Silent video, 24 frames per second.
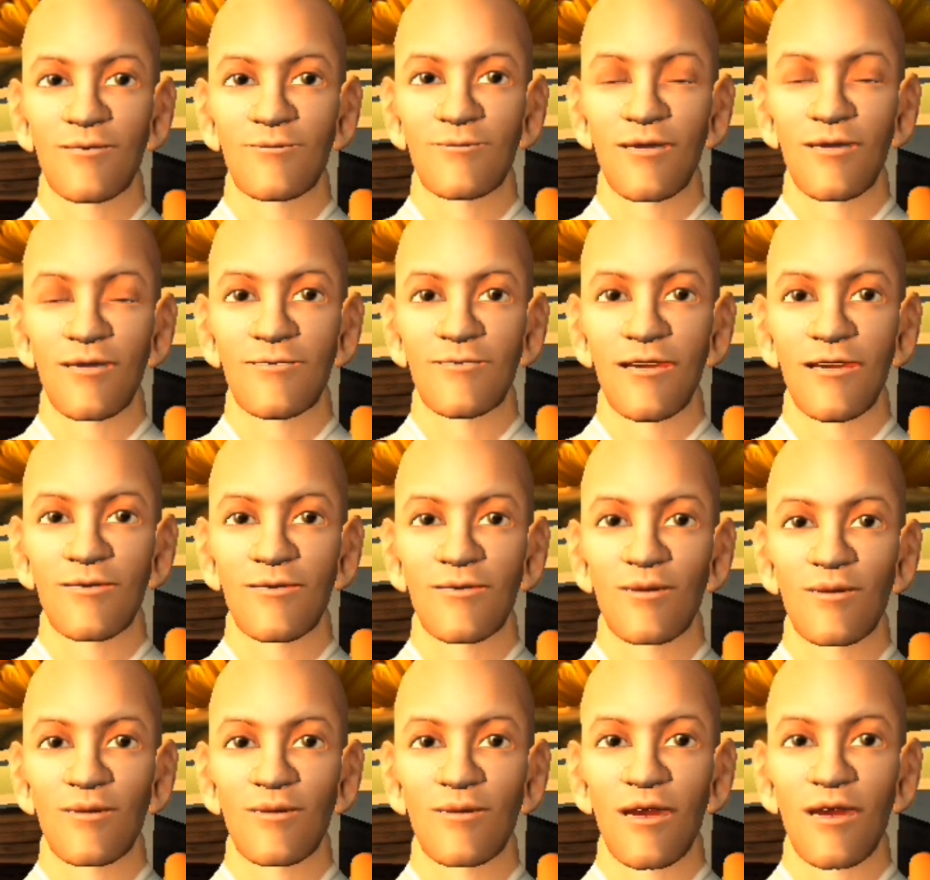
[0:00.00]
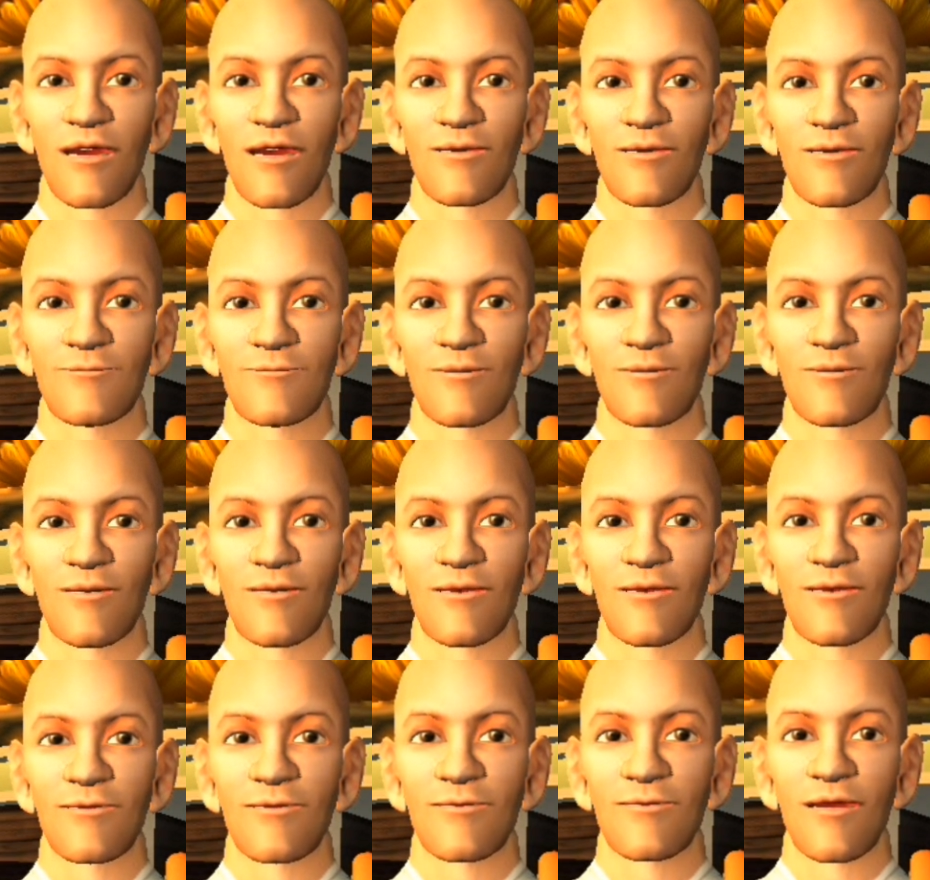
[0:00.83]
That's very true.
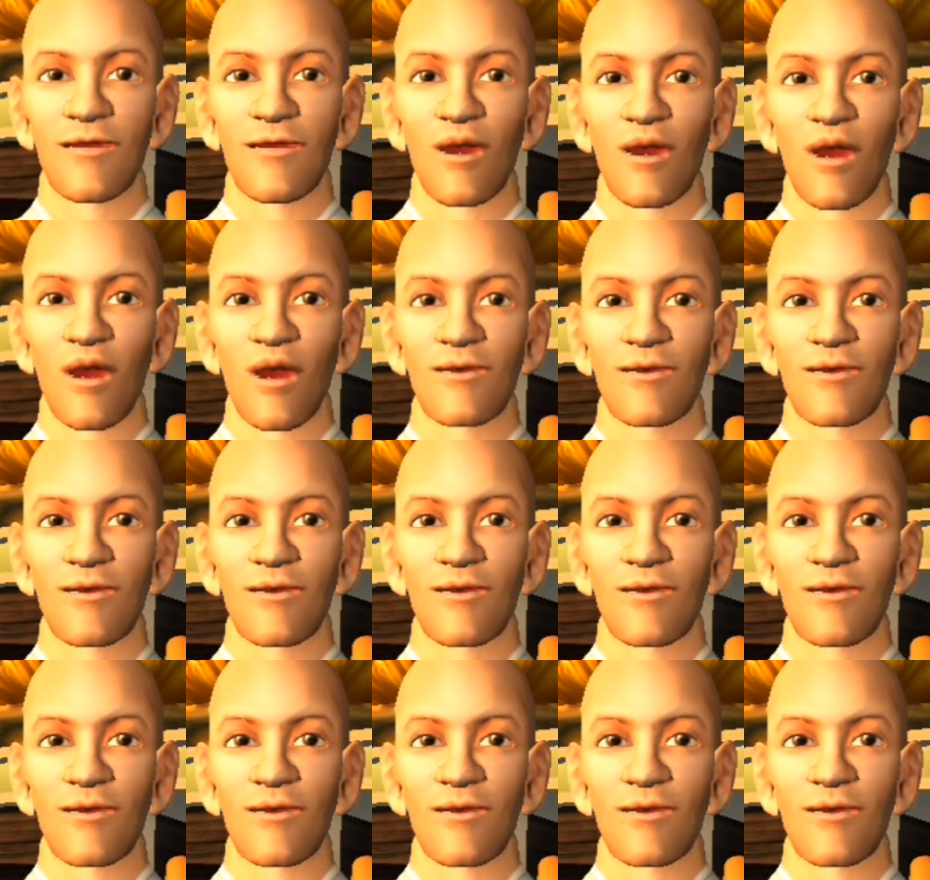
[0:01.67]
Excellent point.